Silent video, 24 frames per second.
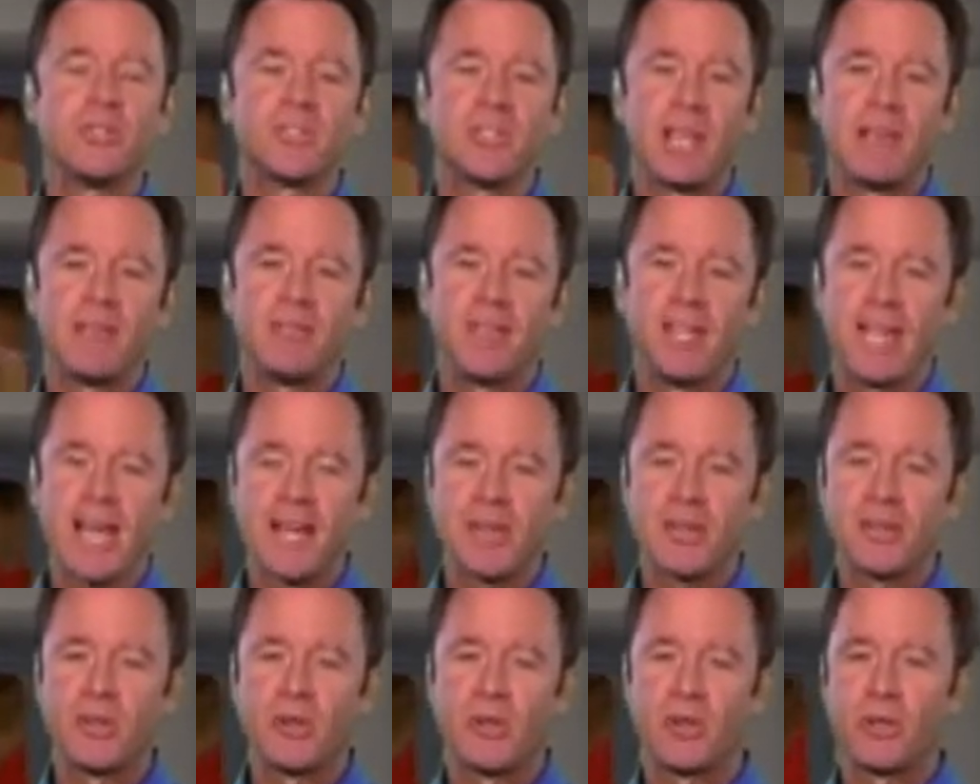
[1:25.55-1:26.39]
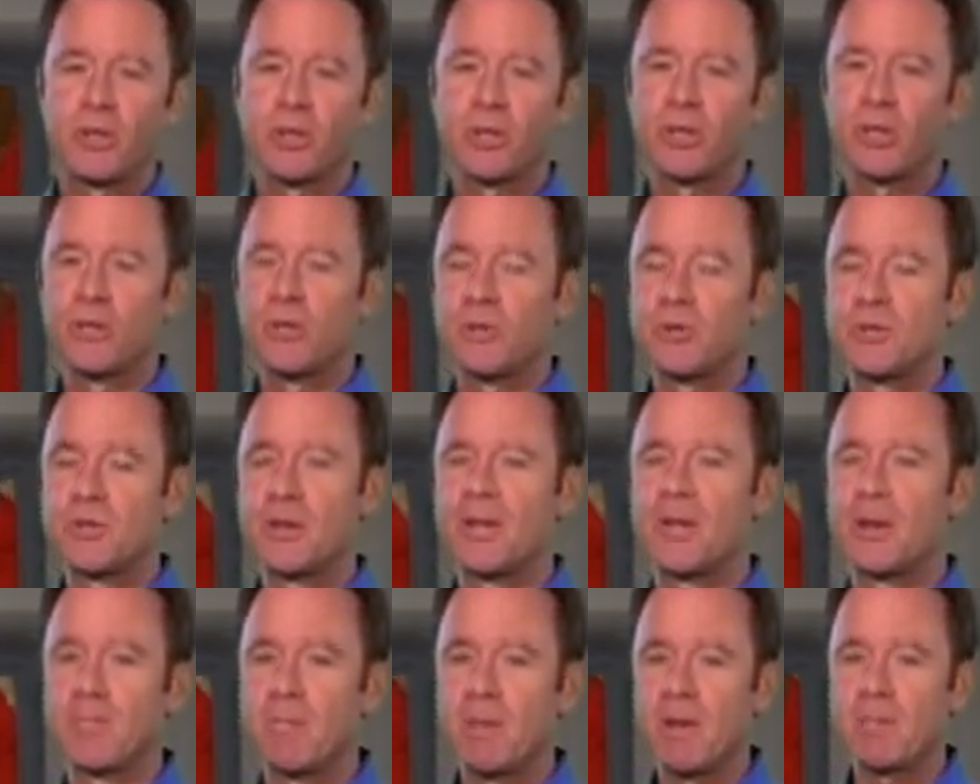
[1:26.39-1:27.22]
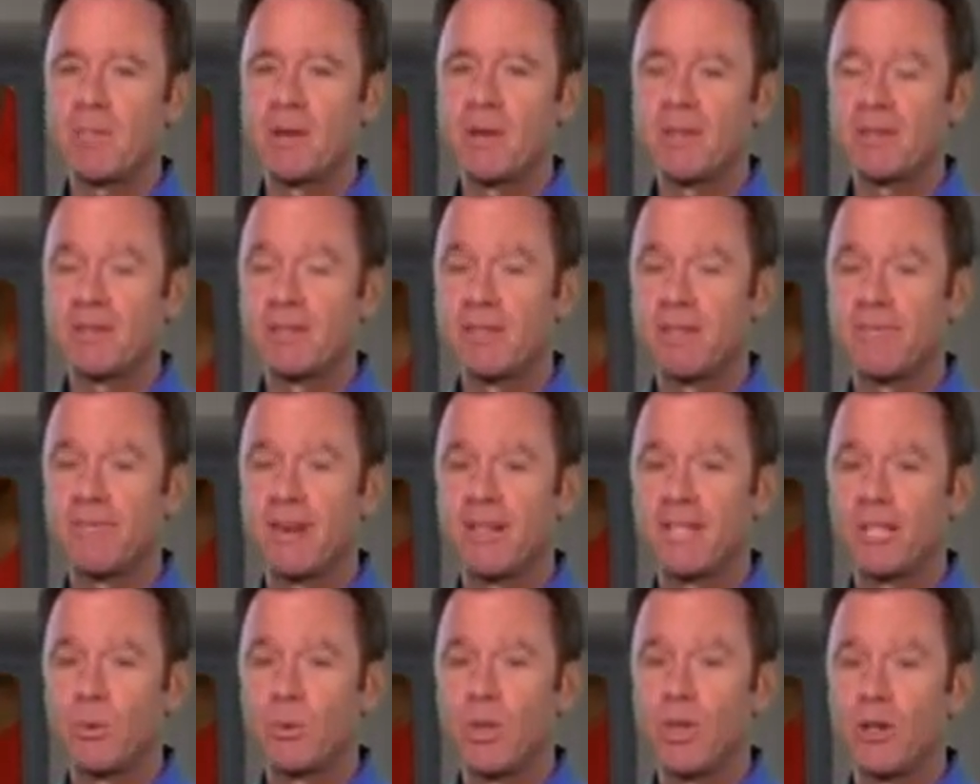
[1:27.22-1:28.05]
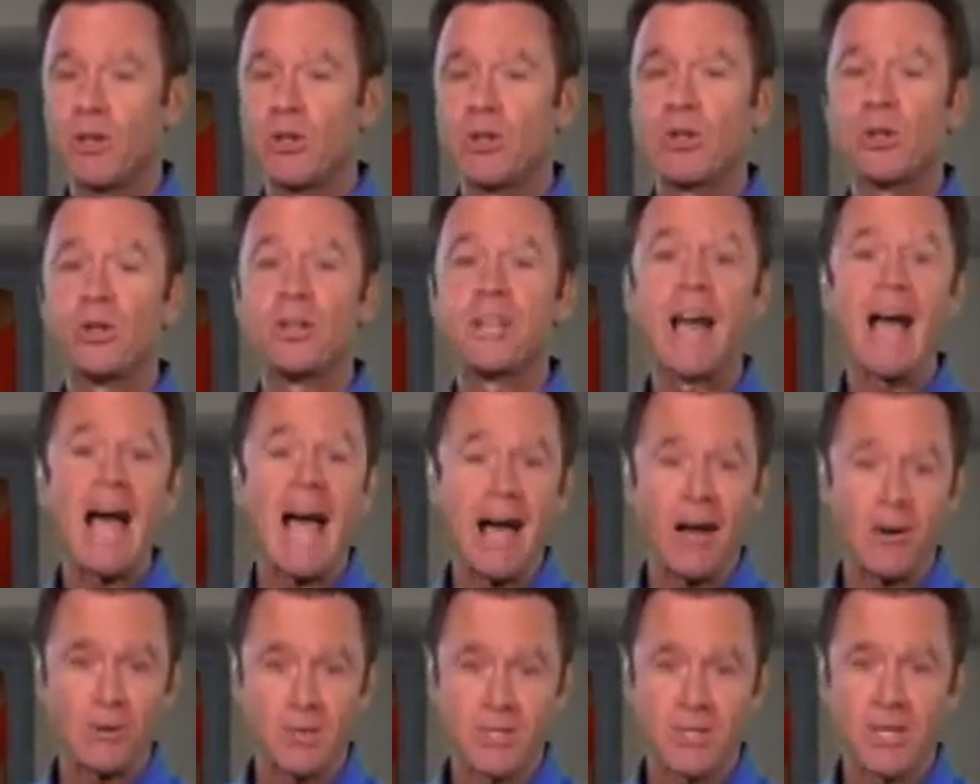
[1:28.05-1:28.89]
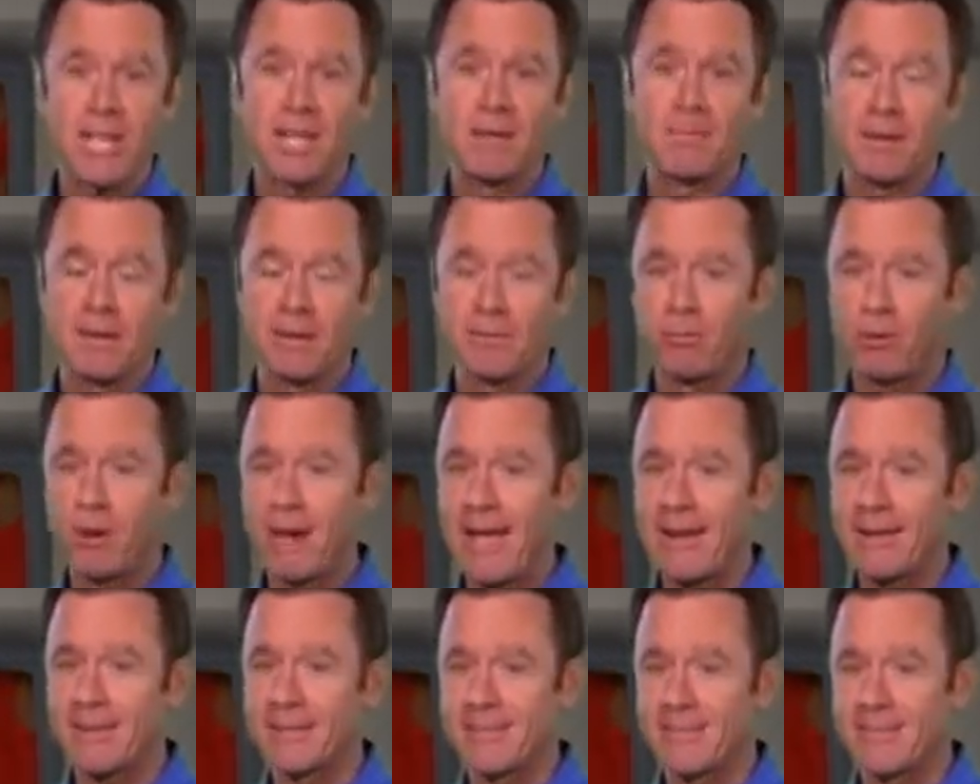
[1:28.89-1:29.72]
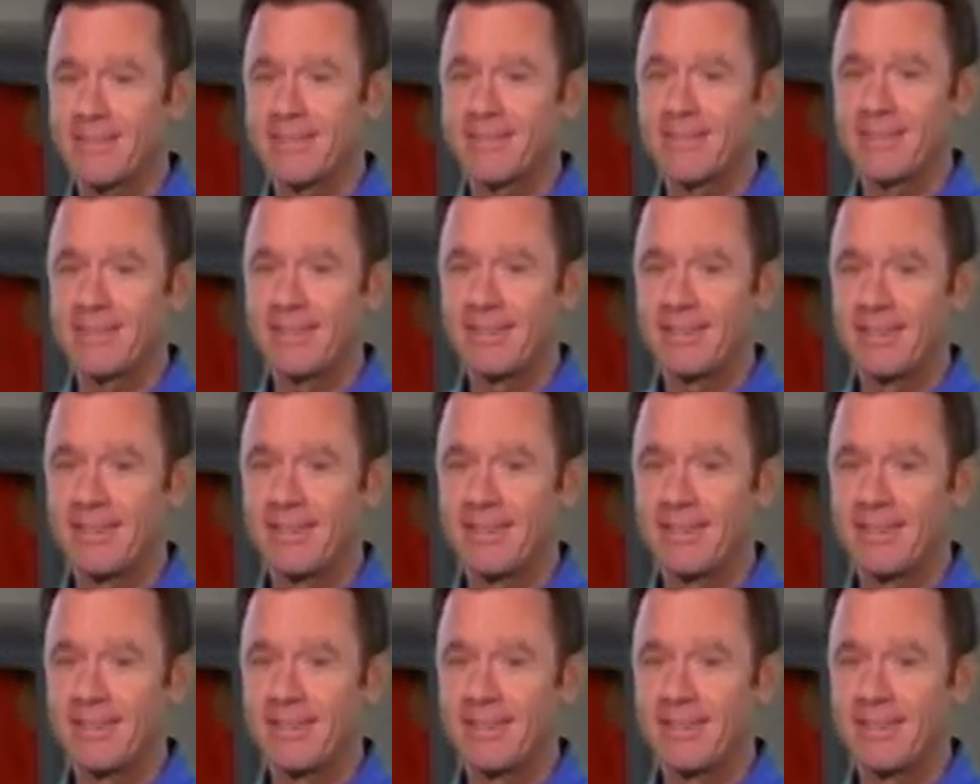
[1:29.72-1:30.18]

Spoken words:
safety attitude includes a commitment to following good housekeeping practices.